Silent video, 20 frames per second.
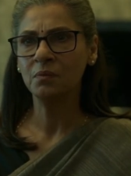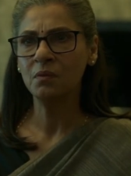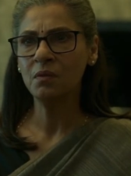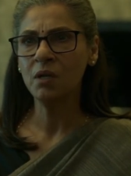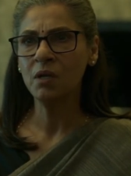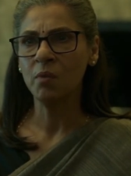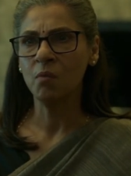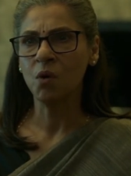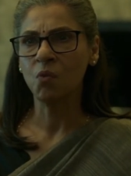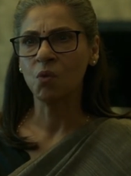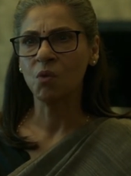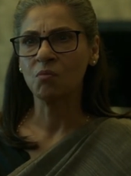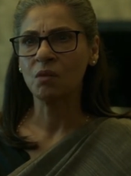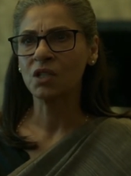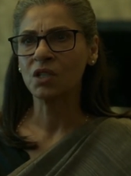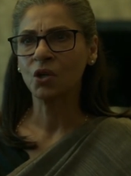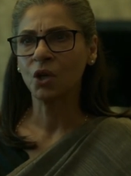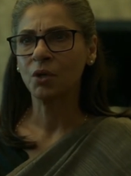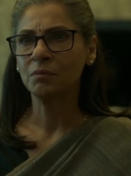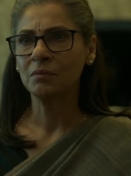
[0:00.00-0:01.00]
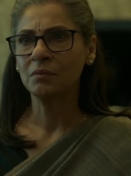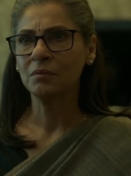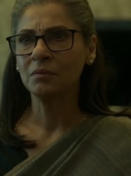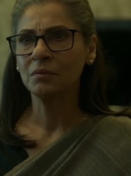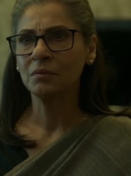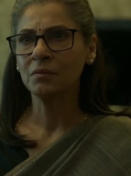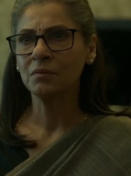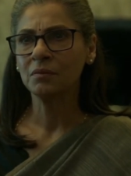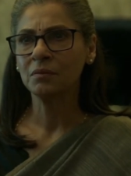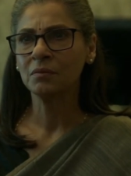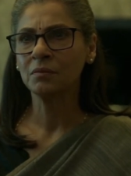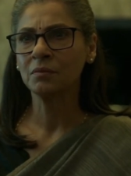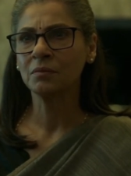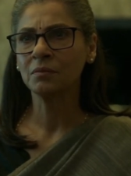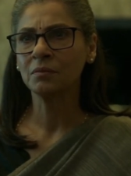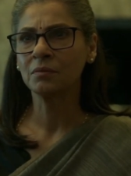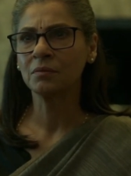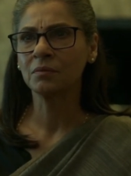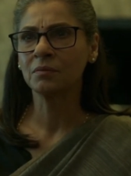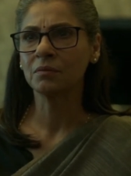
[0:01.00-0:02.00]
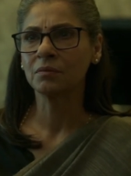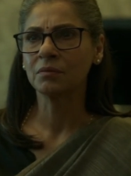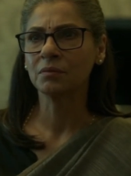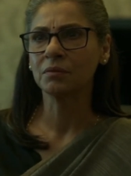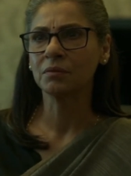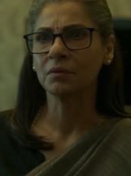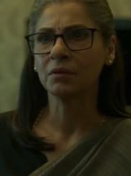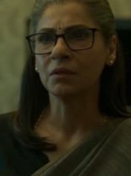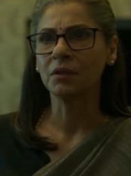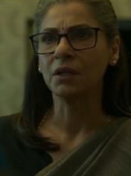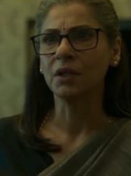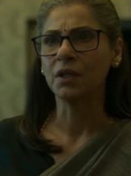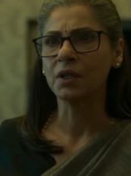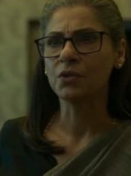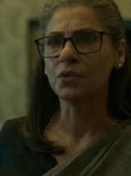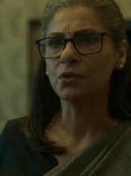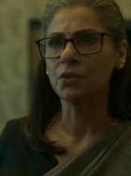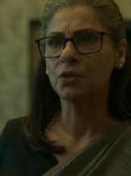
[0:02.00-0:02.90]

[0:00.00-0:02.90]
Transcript: as Prakash calls her emotionally weak being a woman.